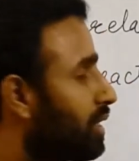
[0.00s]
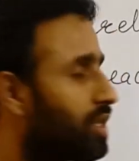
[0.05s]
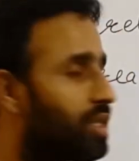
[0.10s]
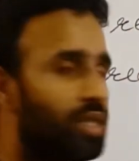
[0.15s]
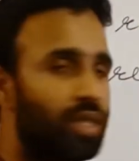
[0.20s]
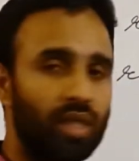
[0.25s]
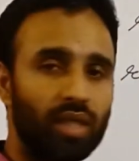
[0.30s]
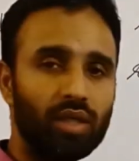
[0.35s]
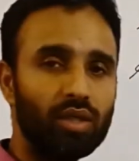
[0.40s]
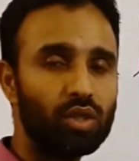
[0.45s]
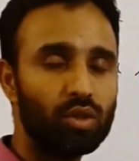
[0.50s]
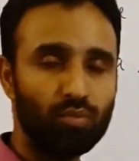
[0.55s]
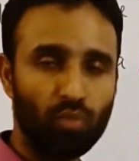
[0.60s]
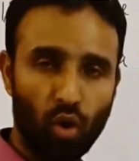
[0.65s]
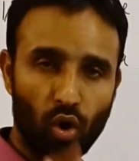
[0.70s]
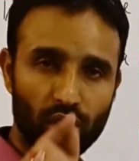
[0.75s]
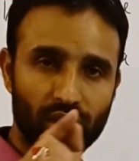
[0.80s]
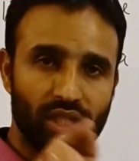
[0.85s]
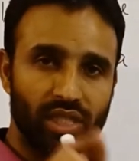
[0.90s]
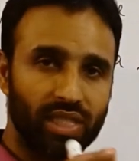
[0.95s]

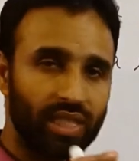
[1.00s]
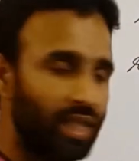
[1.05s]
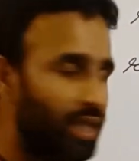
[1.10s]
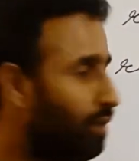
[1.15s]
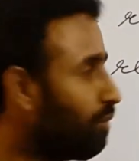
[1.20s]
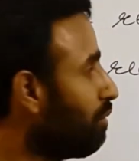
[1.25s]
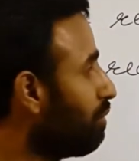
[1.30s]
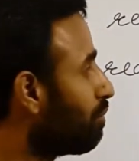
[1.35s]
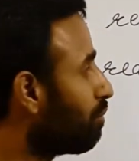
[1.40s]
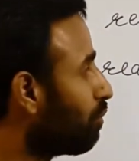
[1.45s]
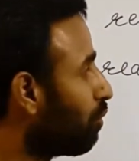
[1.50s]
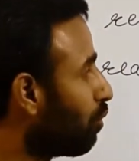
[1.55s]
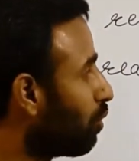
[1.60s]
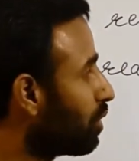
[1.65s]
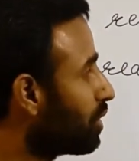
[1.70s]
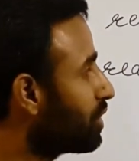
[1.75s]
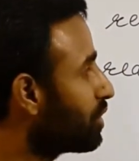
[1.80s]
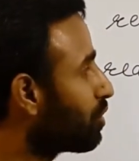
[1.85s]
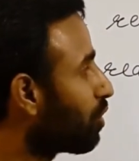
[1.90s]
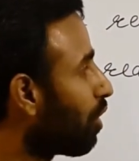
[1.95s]
small c
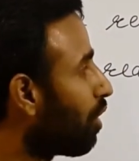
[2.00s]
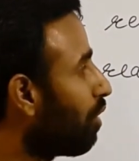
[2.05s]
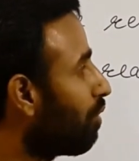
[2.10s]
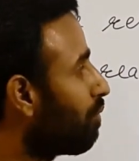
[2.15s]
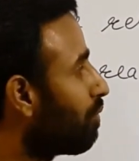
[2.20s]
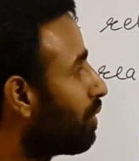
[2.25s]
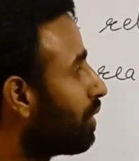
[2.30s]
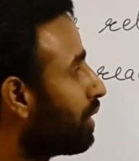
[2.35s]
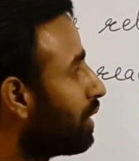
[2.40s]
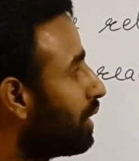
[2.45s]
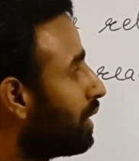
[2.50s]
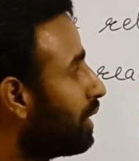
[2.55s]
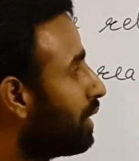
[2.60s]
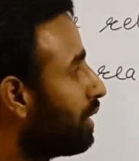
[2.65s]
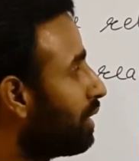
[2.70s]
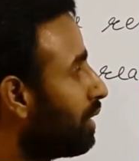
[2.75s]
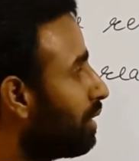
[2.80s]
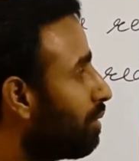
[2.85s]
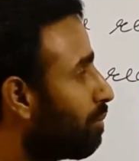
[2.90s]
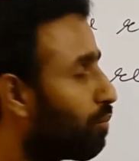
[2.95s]
moles of
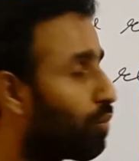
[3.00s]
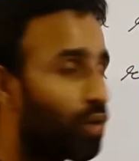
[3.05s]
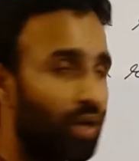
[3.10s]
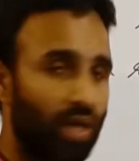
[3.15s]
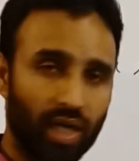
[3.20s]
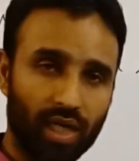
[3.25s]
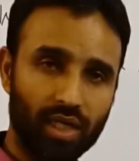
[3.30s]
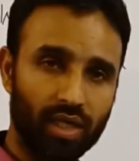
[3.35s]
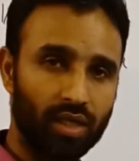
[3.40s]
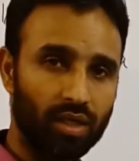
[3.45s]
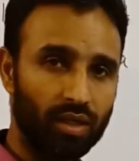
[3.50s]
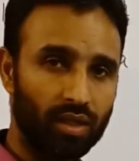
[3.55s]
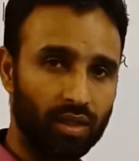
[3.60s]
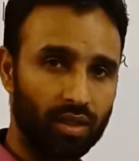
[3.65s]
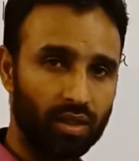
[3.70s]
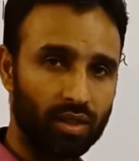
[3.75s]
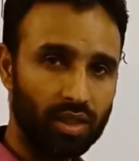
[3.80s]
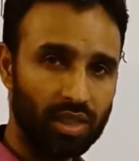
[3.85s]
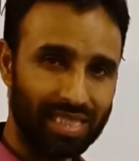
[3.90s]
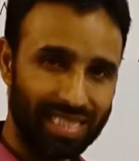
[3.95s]
product
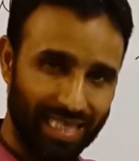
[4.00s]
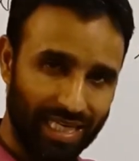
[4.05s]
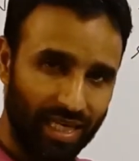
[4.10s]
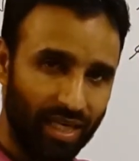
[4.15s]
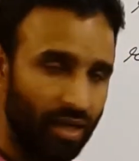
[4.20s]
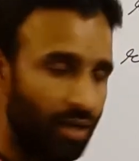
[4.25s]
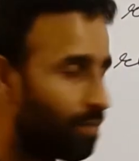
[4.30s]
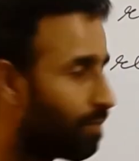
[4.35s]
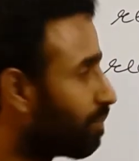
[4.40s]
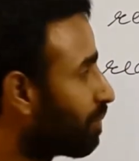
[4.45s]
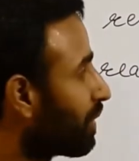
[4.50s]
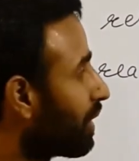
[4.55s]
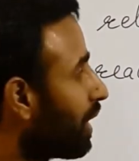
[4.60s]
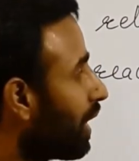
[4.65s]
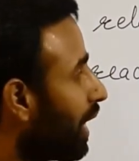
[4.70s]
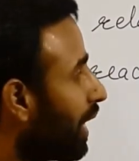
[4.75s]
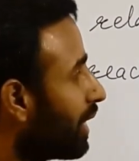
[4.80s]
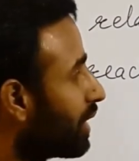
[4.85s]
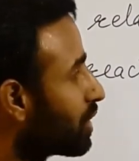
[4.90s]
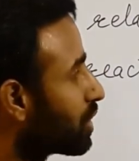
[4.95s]
C
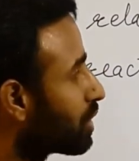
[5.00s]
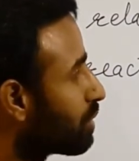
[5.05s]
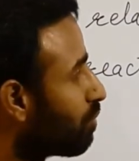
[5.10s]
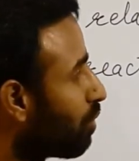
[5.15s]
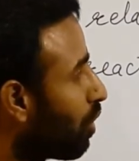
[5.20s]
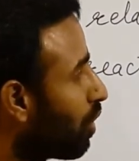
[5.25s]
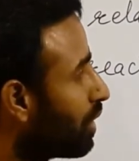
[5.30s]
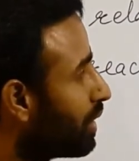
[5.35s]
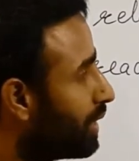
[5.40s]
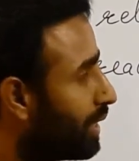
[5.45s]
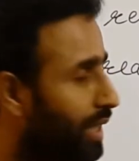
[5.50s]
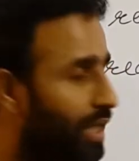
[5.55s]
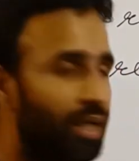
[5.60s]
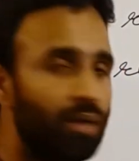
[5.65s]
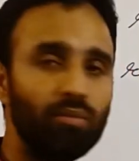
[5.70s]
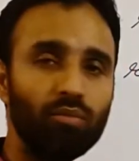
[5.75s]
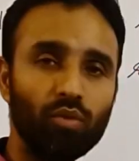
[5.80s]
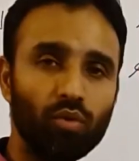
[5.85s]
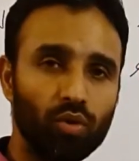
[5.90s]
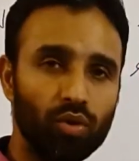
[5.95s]
and small
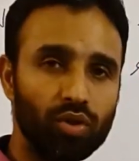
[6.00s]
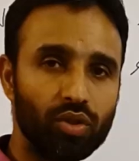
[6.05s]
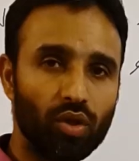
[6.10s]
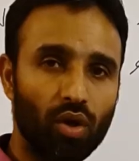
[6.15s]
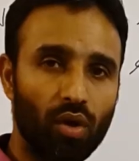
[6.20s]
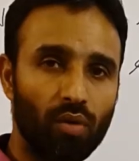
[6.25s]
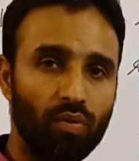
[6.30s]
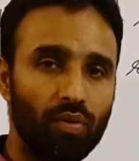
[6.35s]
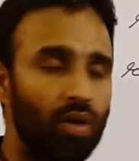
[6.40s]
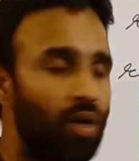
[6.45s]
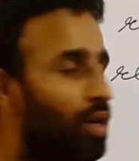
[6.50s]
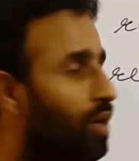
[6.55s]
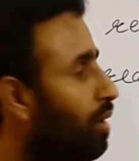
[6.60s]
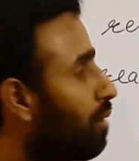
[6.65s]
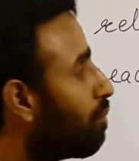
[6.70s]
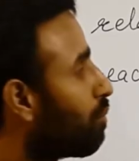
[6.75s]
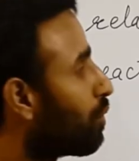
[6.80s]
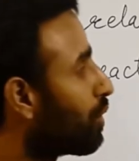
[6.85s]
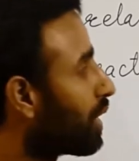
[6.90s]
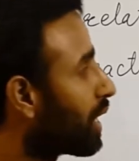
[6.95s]
d moles of
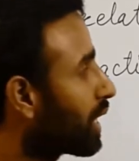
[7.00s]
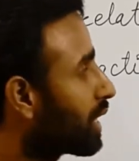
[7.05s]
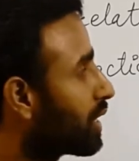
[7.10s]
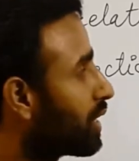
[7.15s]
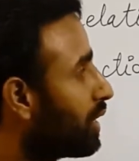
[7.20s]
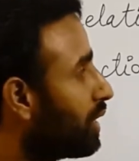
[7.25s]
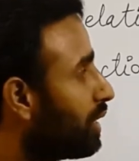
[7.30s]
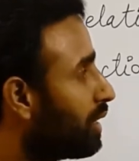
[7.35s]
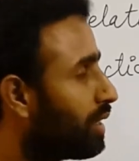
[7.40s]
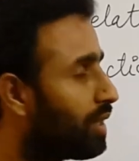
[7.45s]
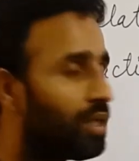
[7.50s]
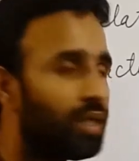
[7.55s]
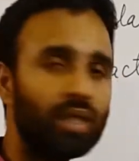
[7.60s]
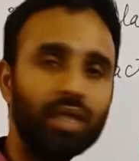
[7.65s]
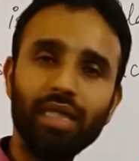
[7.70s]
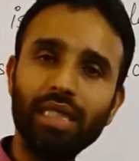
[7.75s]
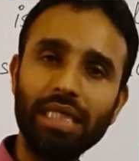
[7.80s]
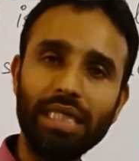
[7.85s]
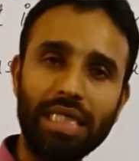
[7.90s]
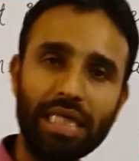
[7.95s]
product
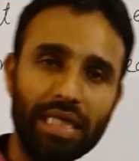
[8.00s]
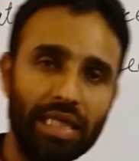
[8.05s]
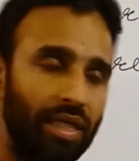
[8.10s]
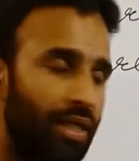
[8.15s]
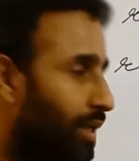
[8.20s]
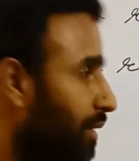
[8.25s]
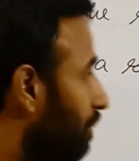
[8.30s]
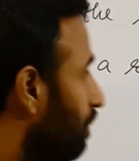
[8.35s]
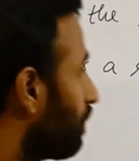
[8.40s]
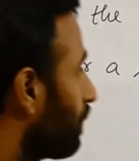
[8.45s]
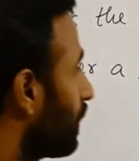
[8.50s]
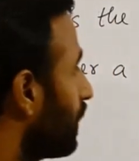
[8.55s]
D.